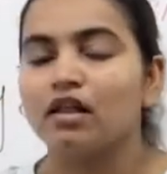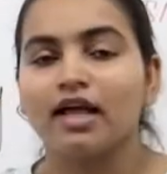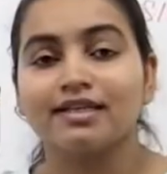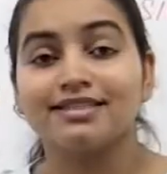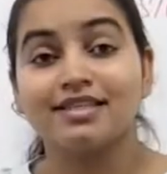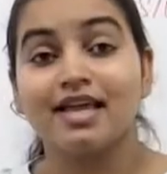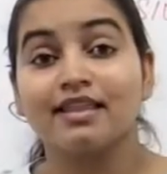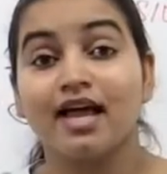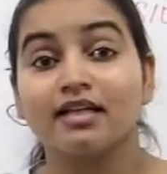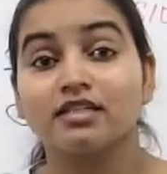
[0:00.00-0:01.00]
I can say
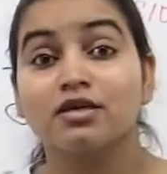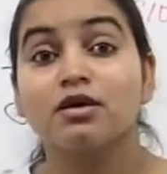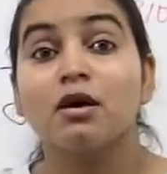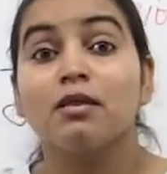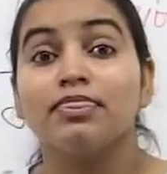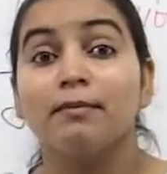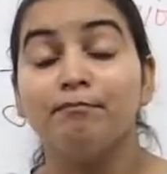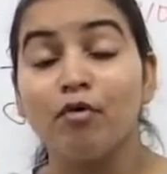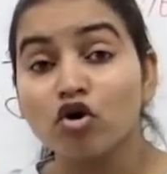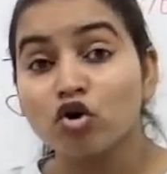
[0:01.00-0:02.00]
that the
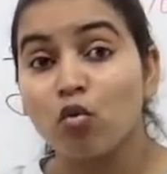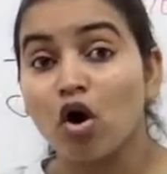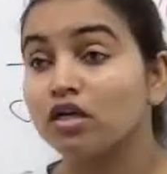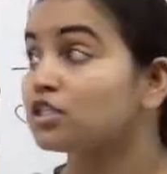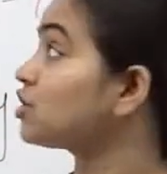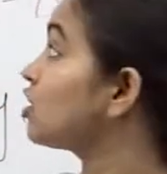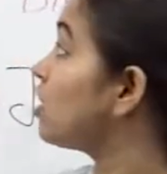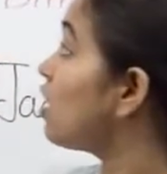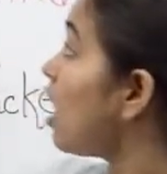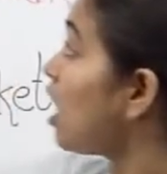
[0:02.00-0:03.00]
book was
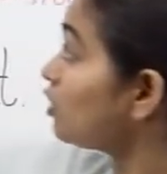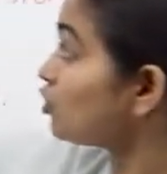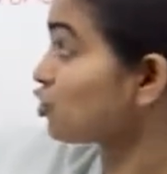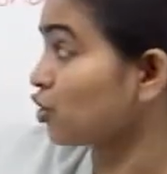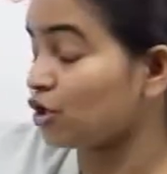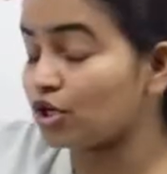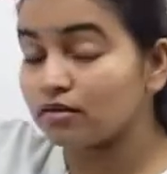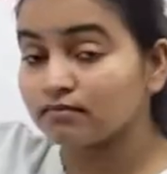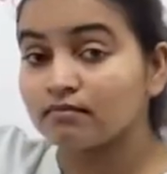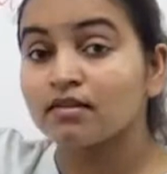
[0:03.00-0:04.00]

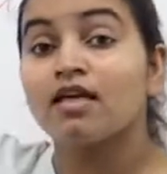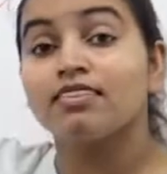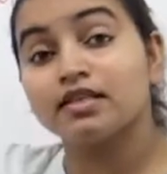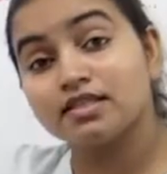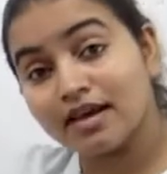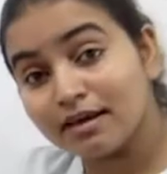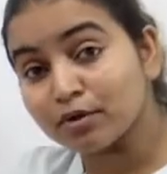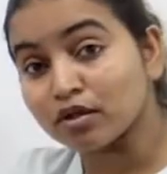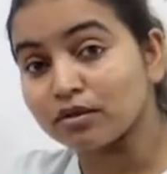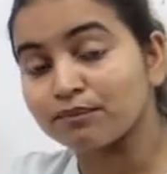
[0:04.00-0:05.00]
under the
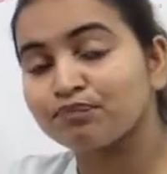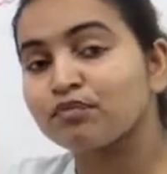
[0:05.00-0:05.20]
table.